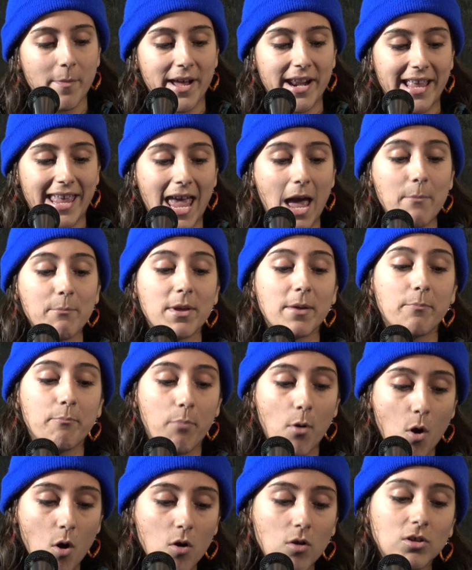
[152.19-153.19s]
but it can be
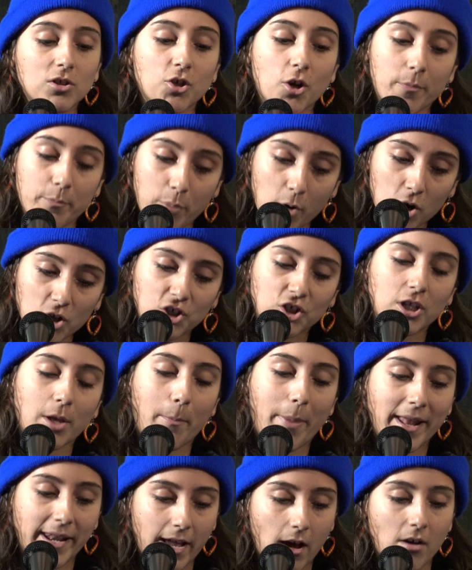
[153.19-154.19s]
pulled or pushed
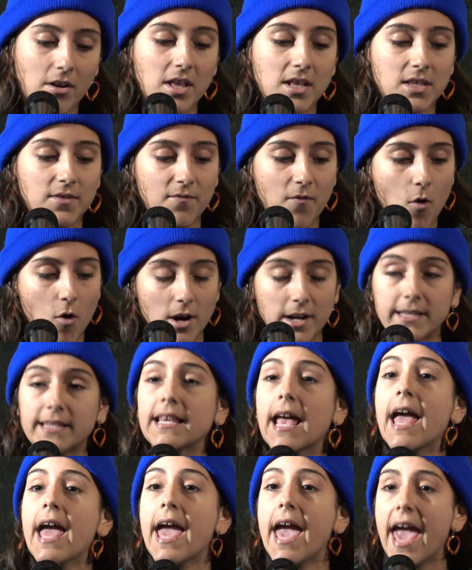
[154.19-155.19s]
depending on its
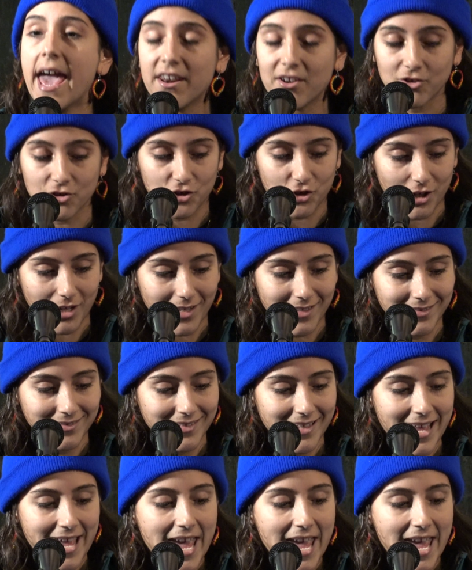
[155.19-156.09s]
force, energy,